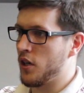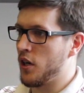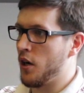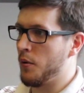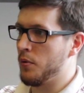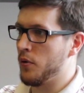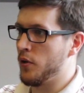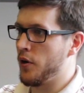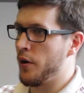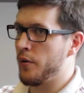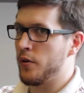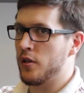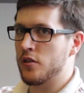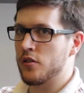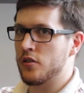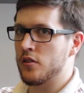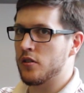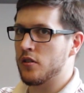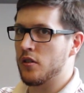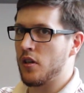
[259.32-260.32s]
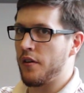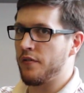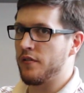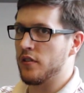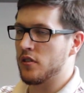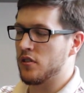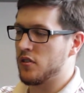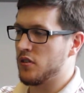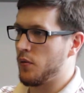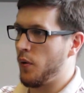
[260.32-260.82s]
a couple of hours
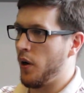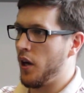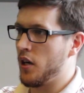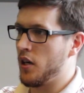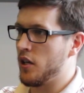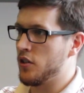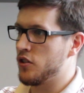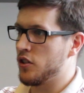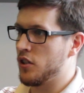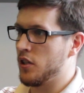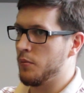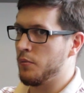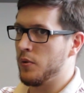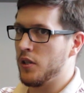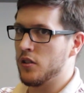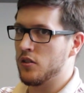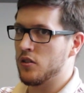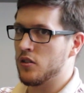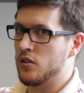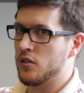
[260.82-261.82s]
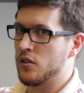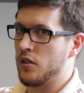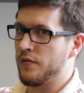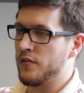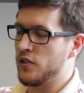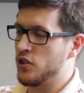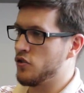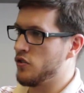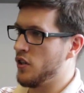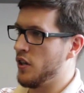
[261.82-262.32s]
if it's quite an intricate piece.
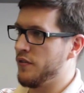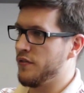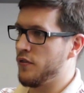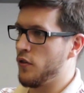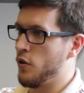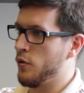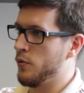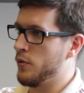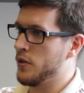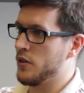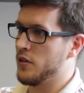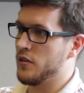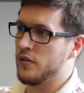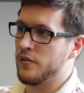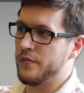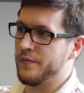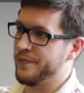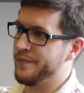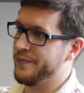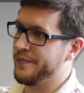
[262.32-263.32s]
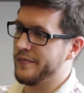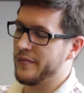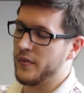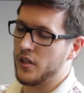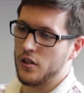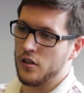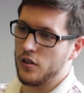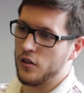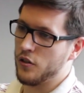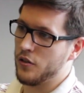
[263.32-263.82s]
If it's straightforward,
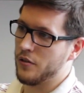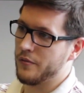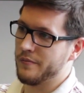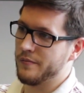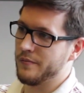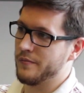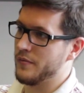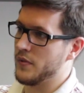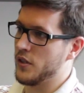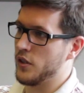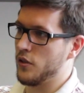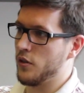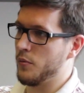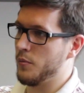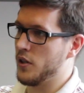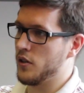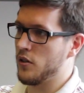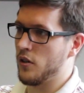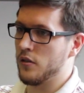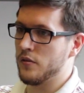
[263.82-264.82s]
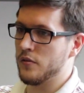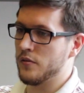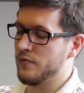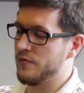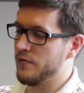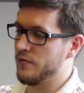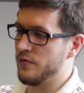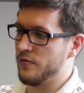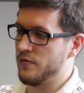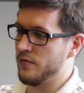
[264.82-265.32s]
it could be
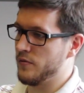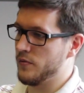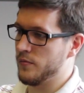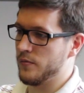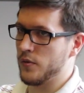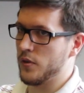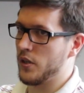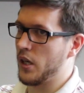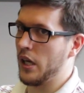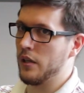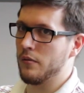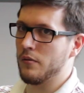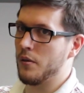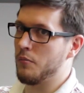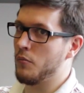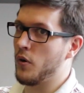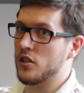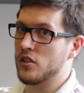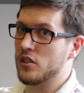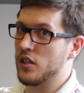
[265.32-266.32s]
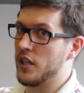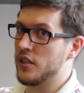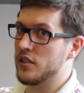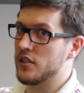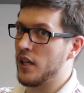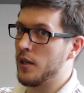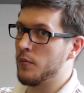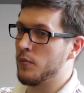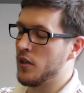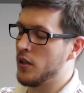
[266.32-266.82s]
done in much
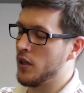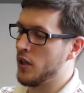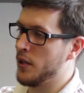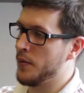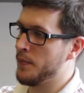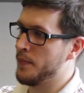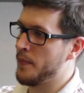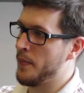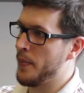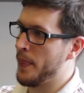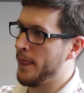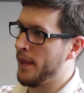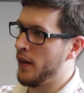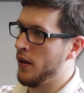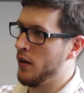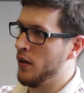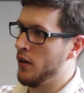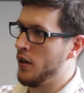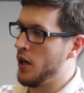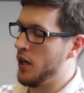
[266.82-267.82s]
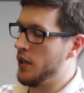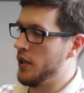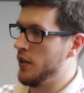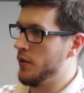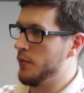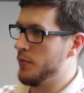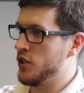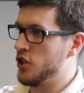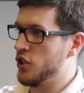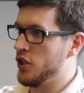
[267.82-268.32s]
less time than that.
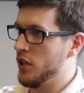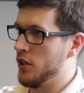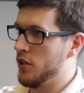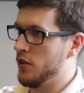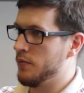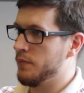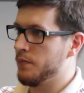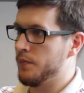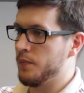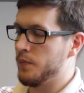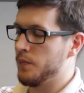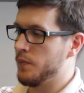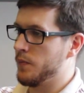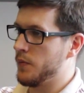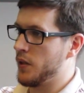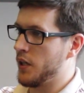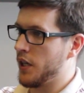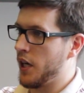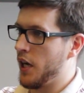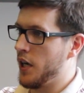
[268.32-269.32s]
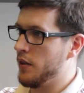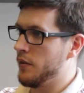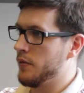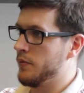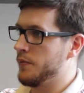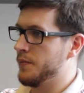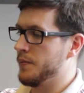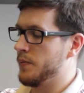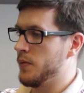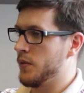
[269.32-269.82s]
And then the machining,
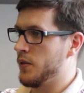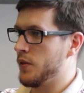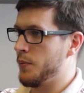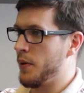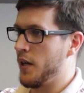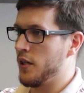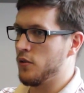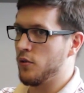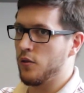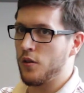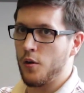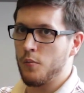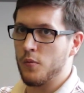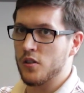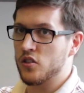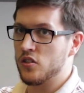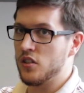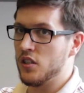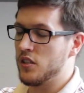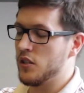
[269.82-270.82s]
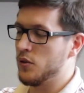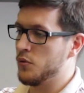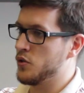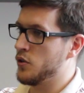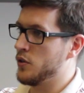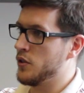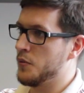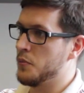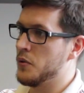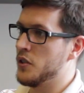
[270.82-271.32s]
again, depending on how much
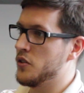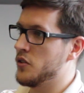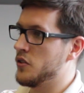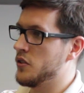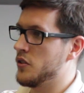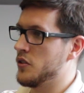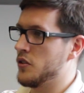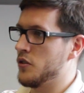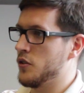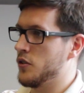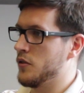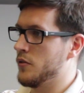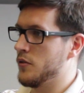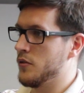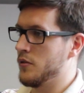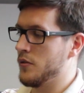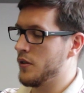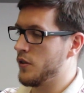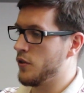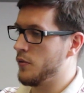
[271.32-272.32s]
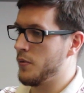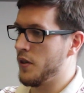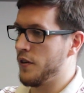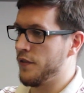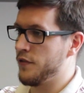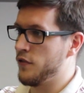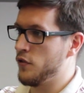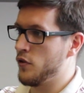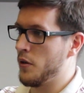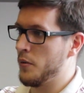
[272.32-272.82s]
detail's on the piece, it could
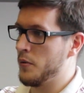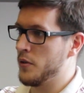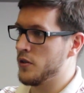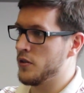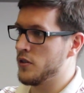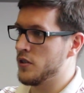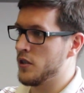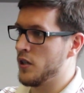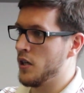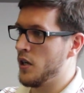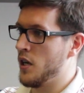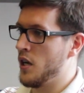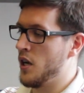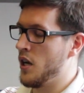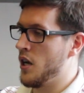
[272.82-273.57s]
be a few hours.